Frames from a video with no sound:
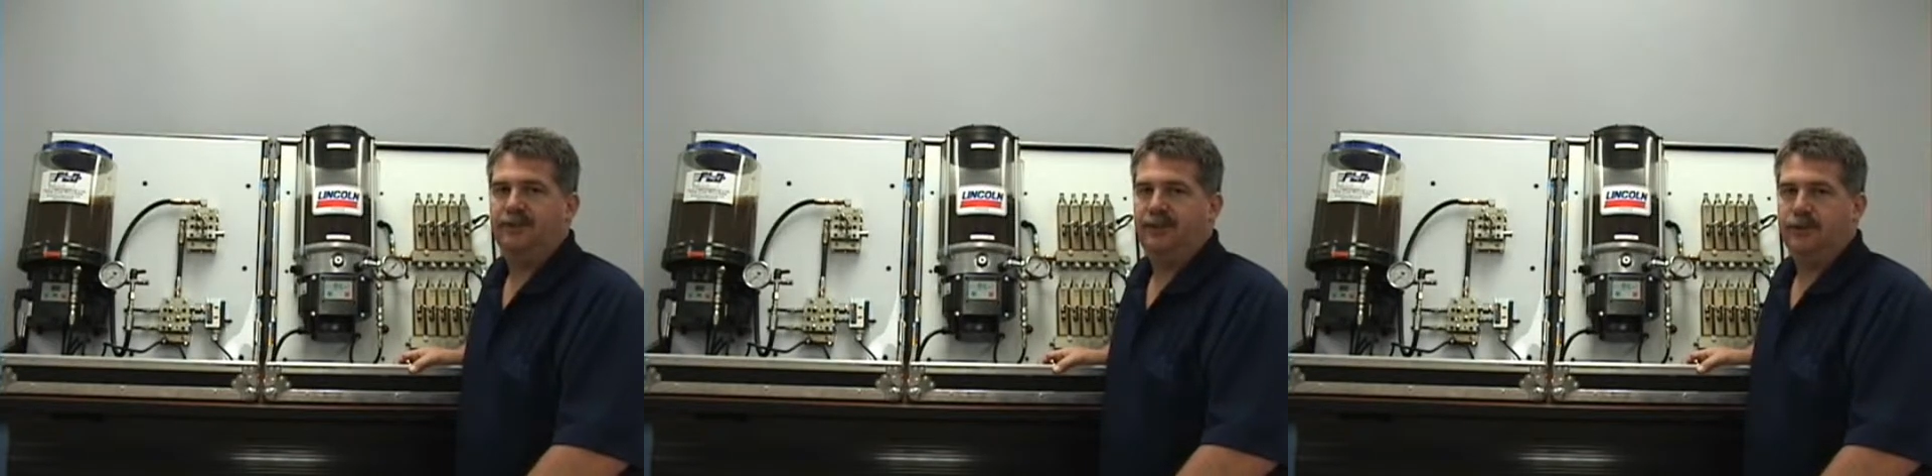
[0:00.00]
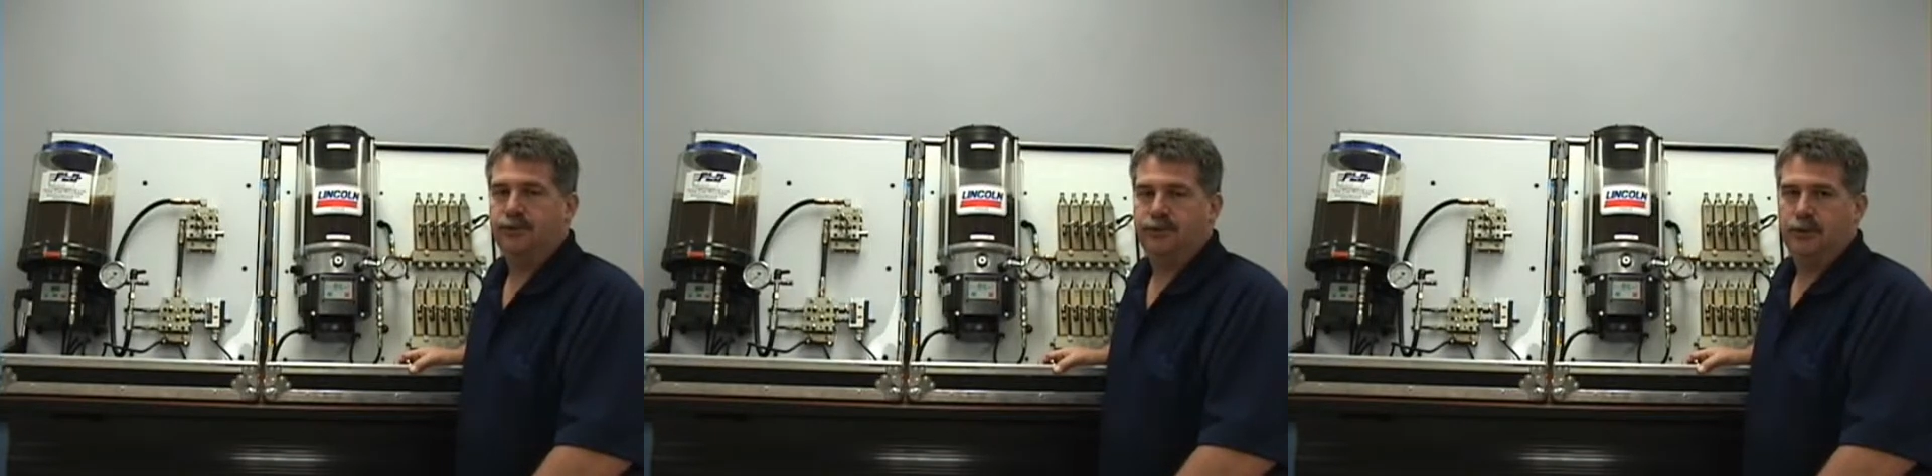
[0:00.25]

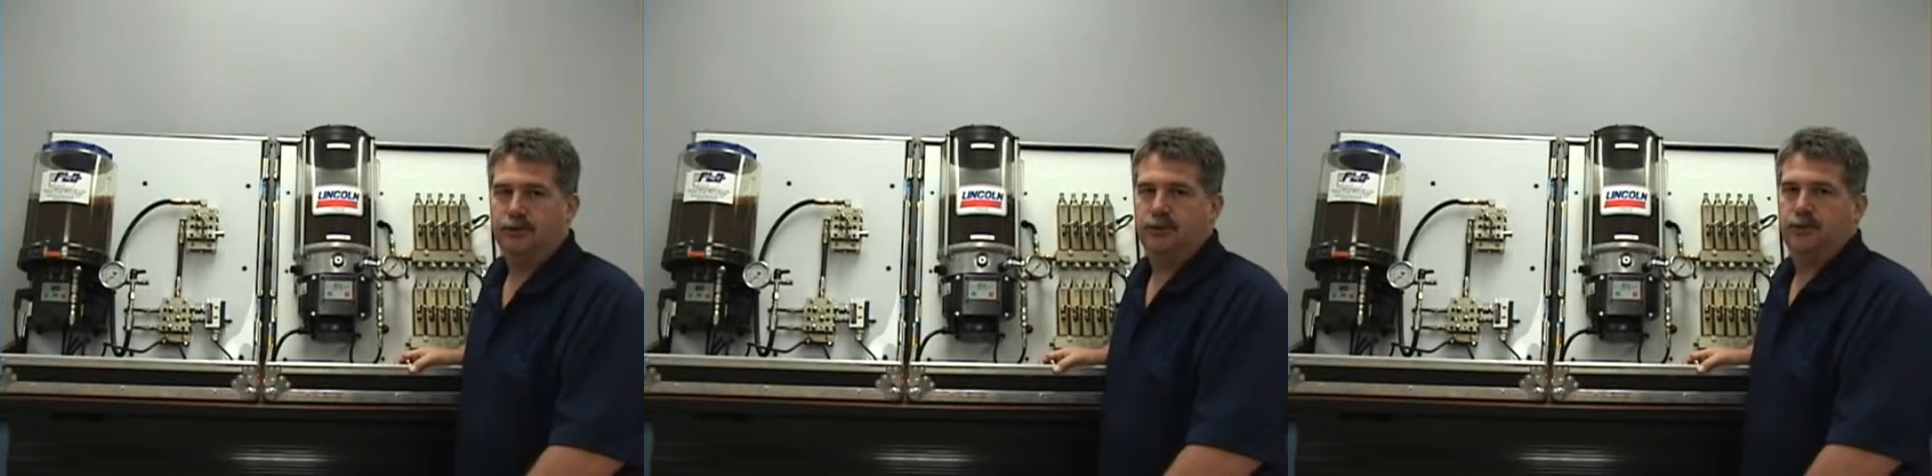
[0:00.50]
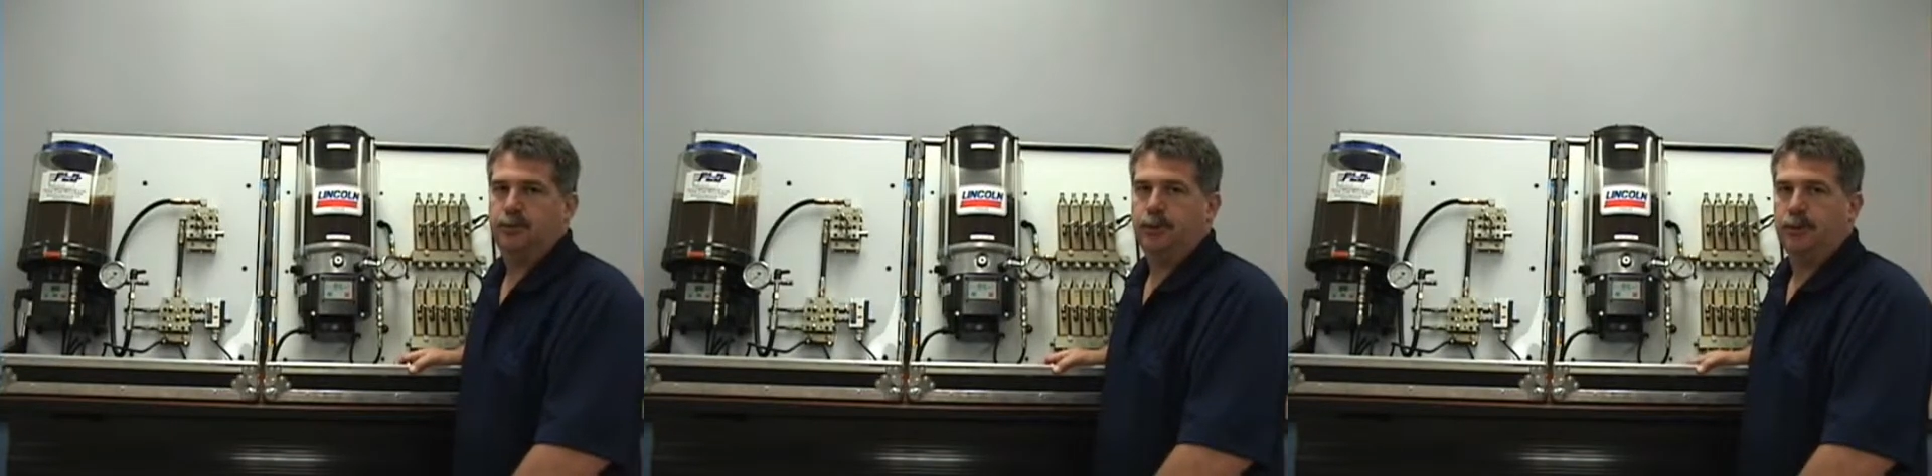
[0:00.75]
field
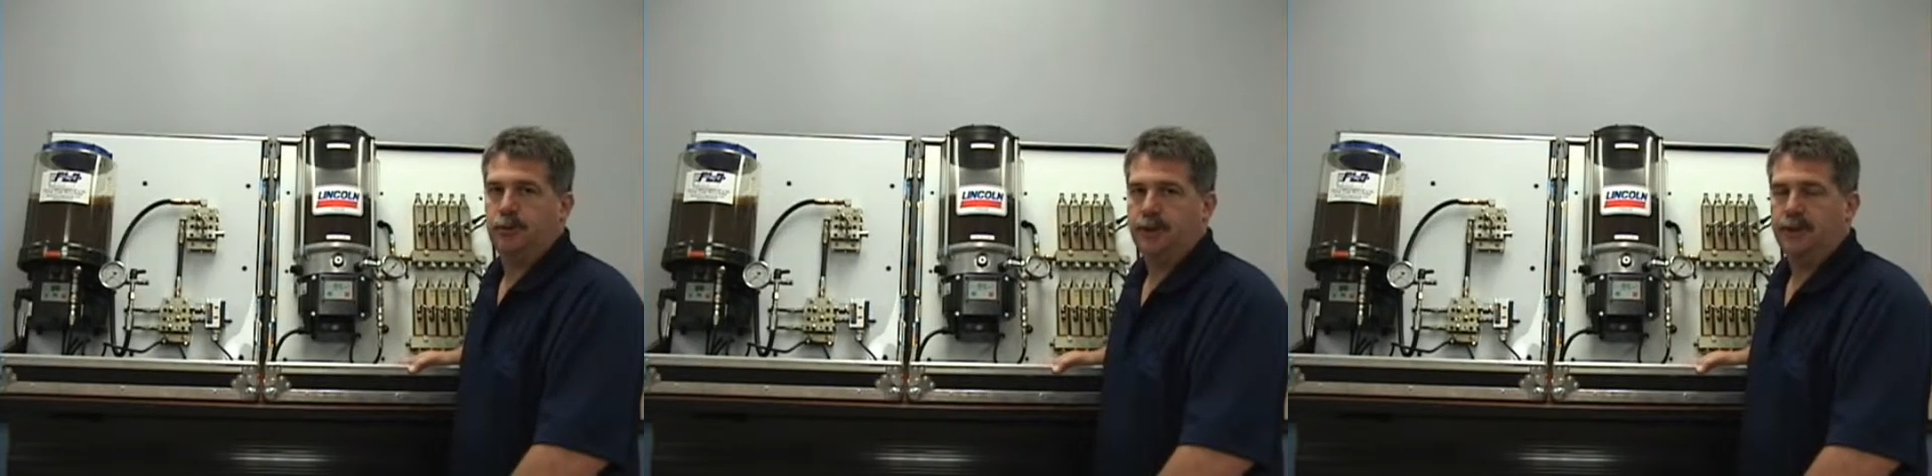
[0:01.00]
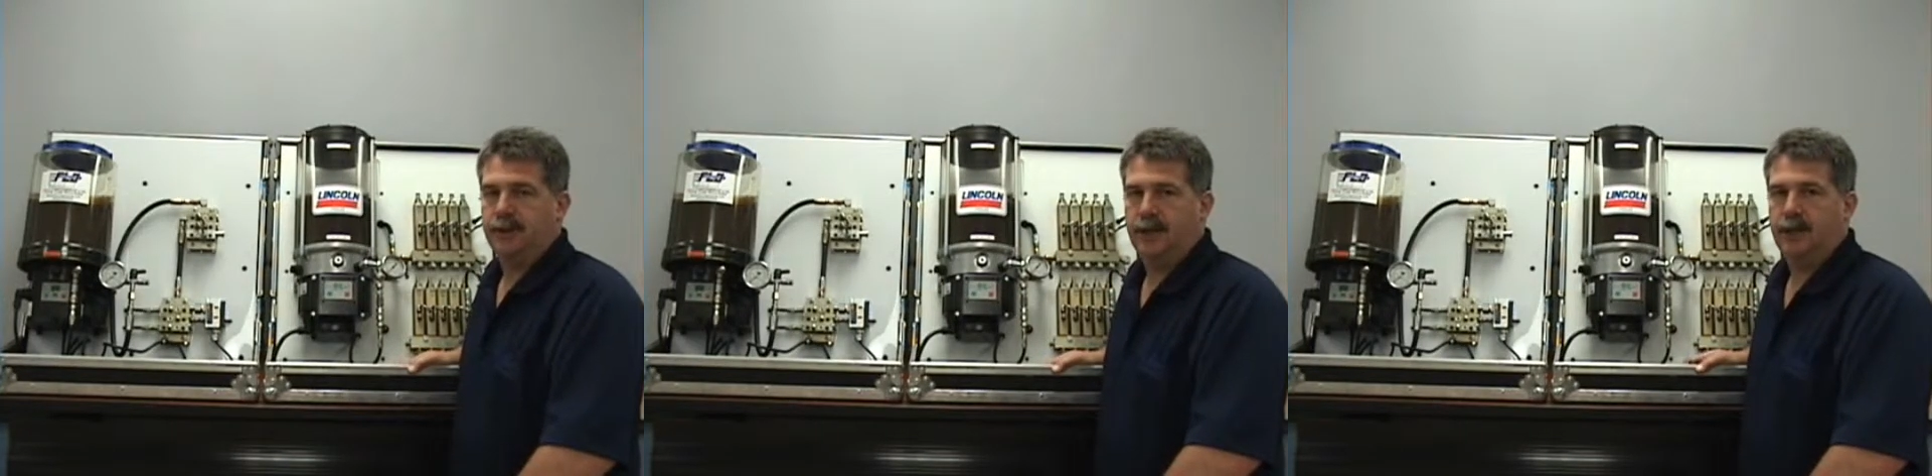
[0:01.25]
serviceable
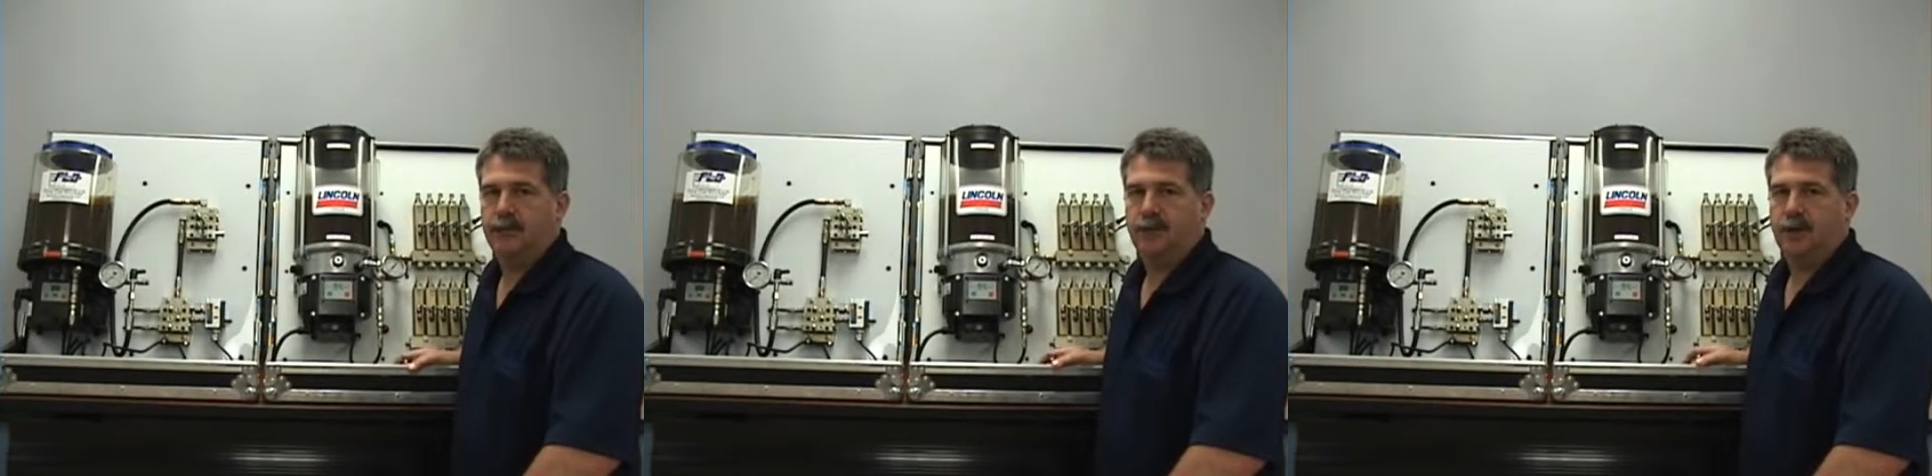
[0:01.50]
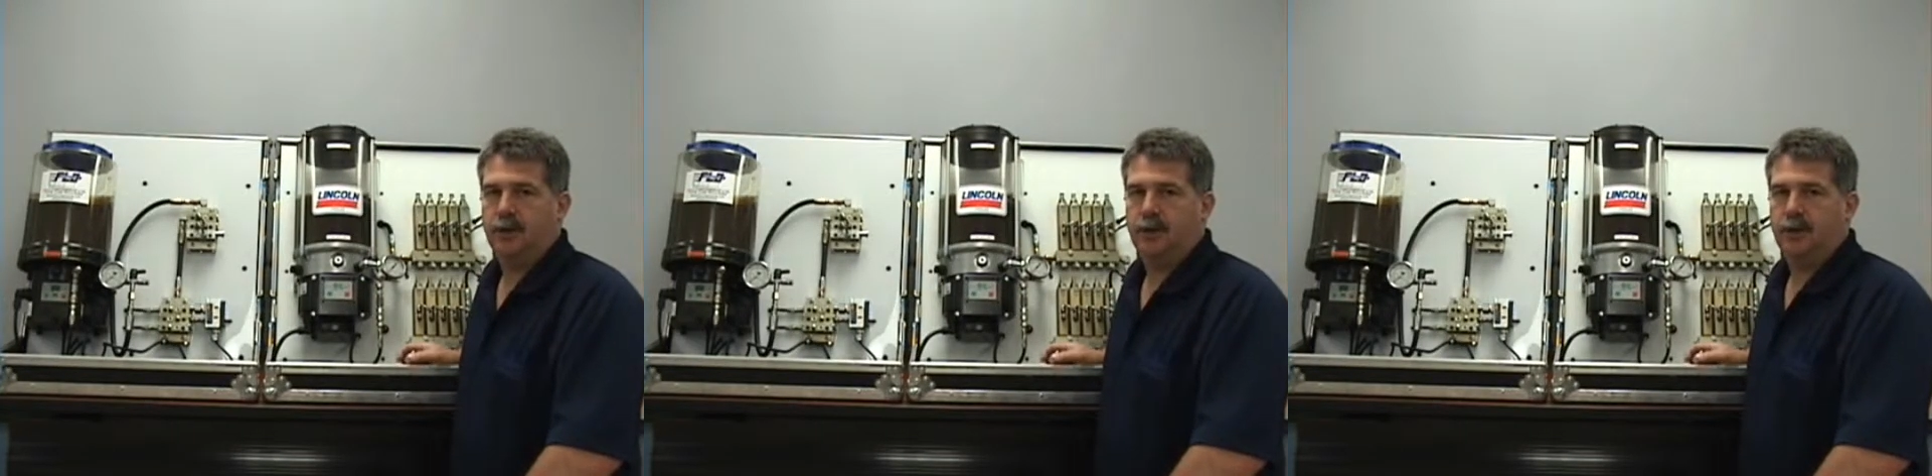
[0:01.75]
in case